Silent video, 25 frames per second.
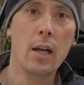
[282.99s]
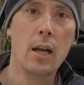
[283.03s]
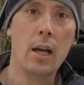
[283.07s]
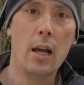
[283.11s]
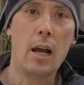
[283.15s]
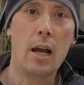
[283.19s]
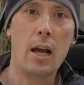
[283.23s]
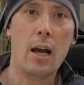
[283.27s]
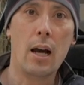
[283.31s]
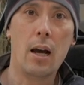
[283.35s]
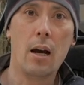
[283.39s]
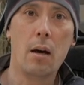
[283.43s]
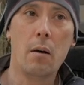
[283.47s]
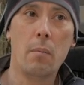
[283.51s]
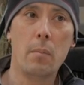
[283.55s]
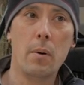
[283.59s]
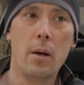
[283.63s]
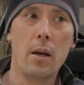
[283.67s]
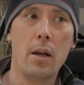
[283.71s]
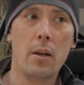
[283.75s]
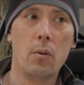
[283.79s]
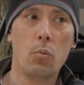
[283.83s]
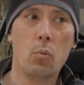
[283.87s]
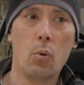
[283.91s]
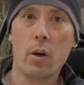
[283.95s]

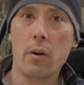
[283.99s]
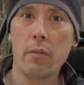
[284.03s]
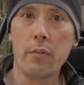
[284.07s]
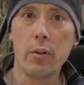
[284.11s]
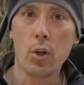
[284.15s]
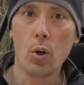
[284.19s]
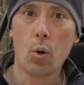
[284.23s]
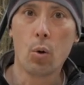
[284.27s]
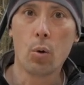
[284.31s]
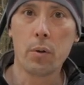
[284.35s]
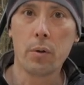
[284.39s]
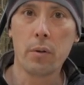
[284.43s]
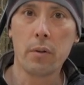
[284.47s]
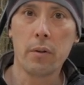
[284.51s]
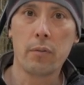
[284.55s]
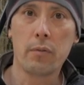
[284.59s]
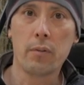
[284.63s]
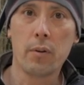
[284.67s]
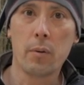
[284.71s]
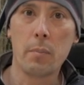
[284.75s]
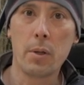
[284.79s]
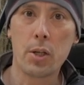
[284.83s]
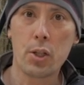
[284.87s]
And wherever you order them from,